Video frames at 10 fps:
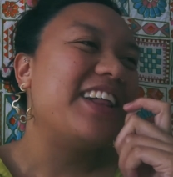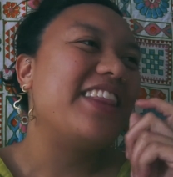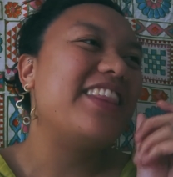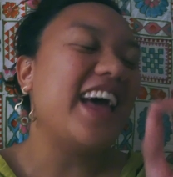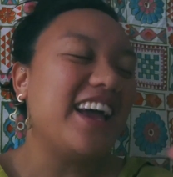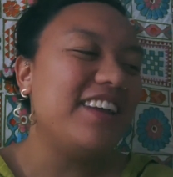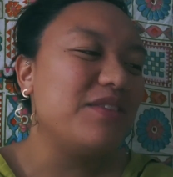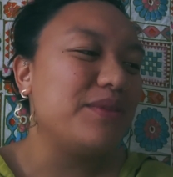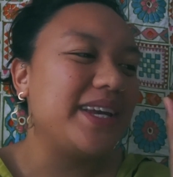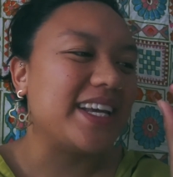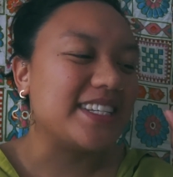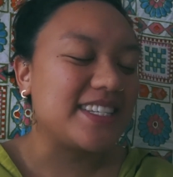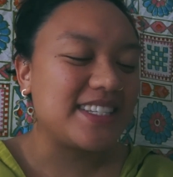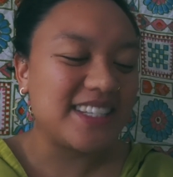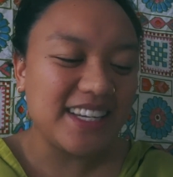Then we can
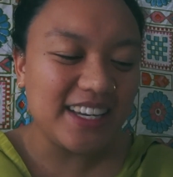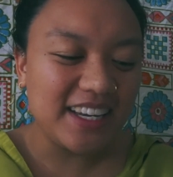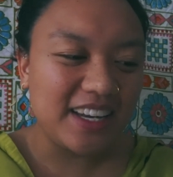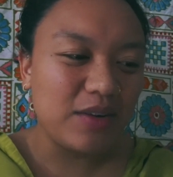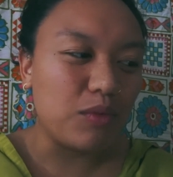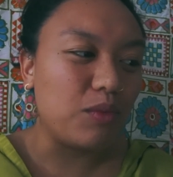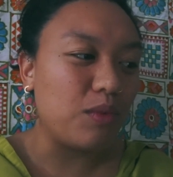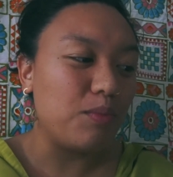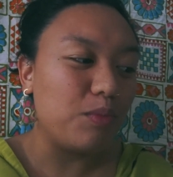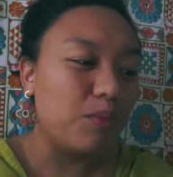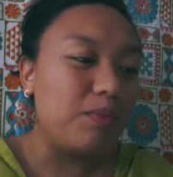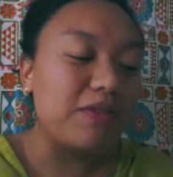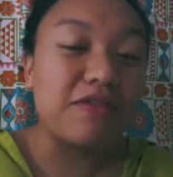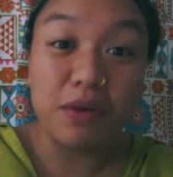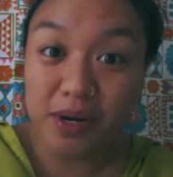see
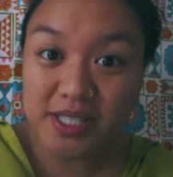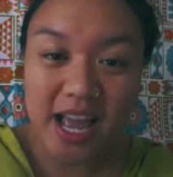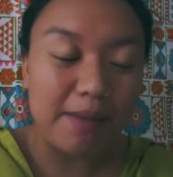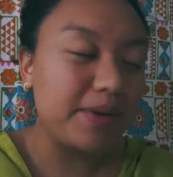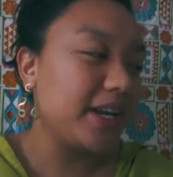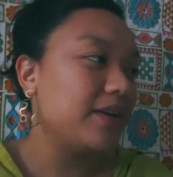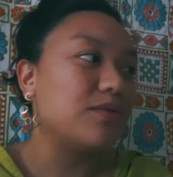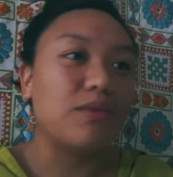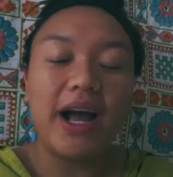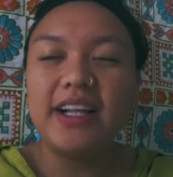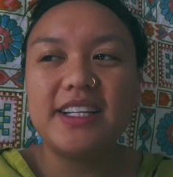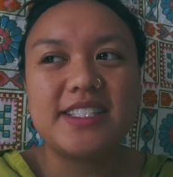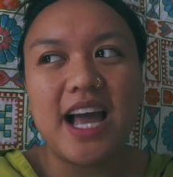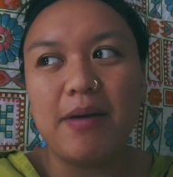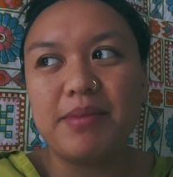before it's happening, while it's
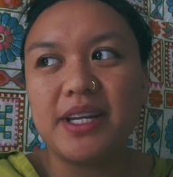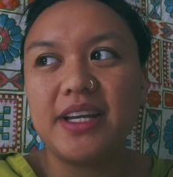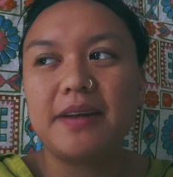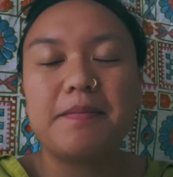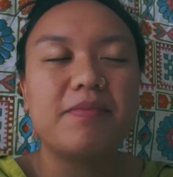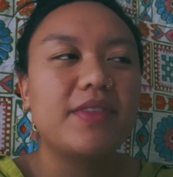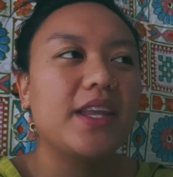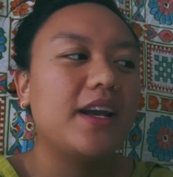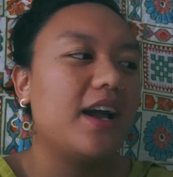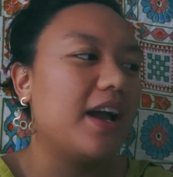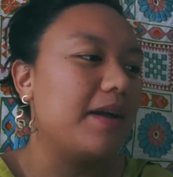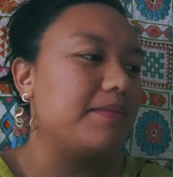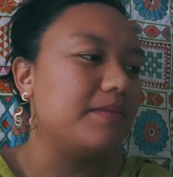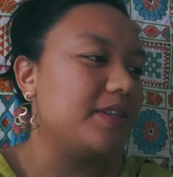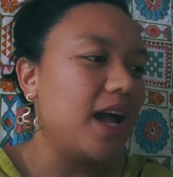happening,
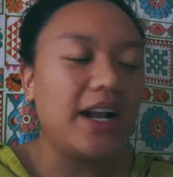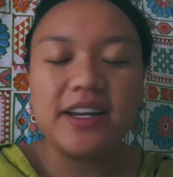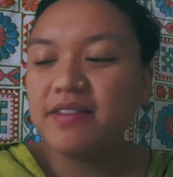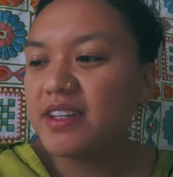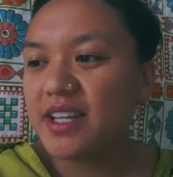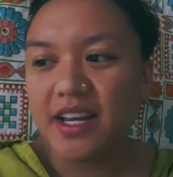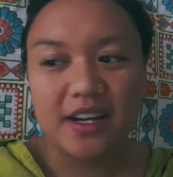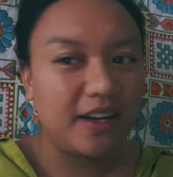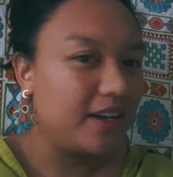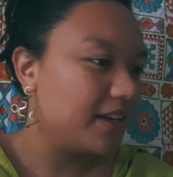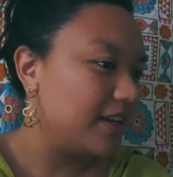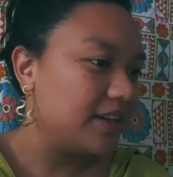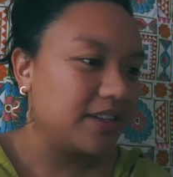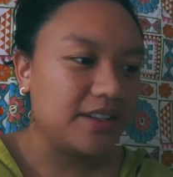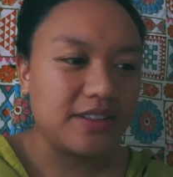not even like
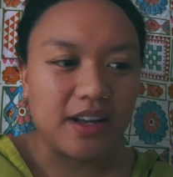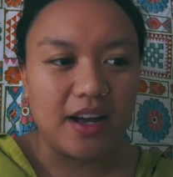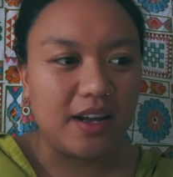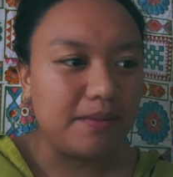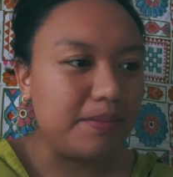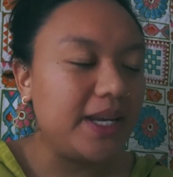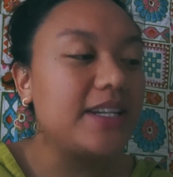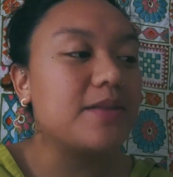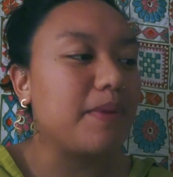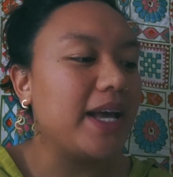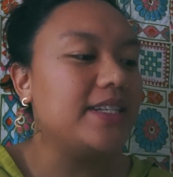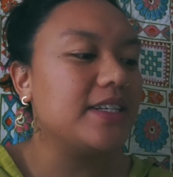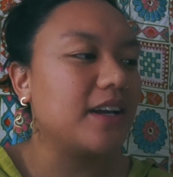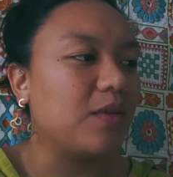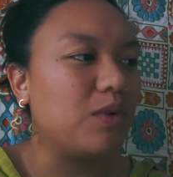being
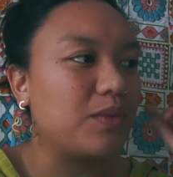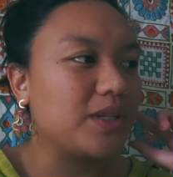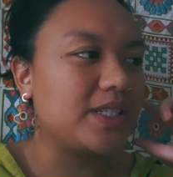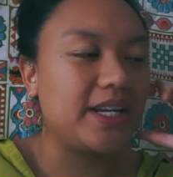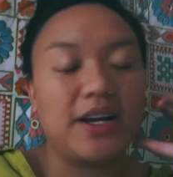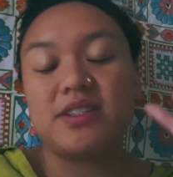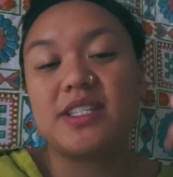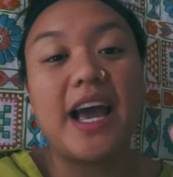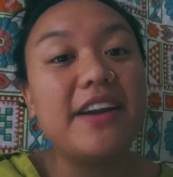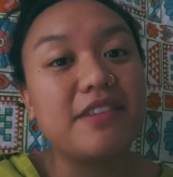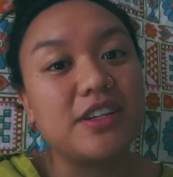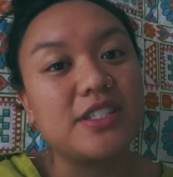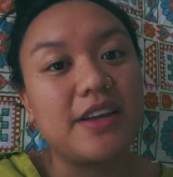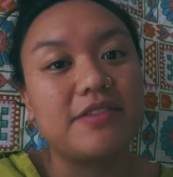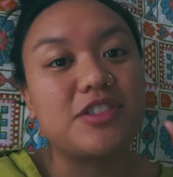dependent on what we're seeing outside of
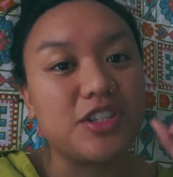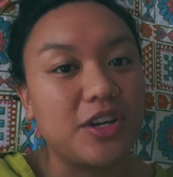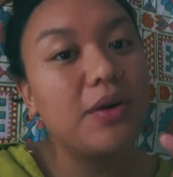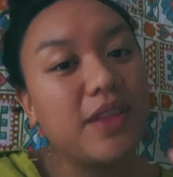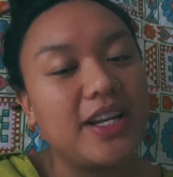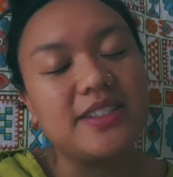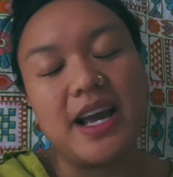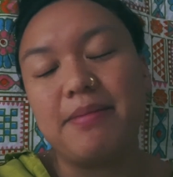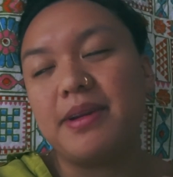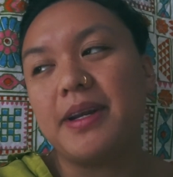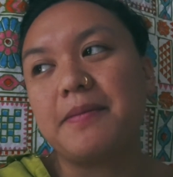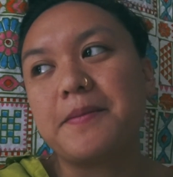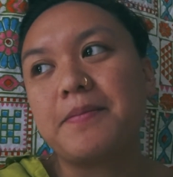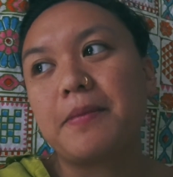ourselves to know that it's happening.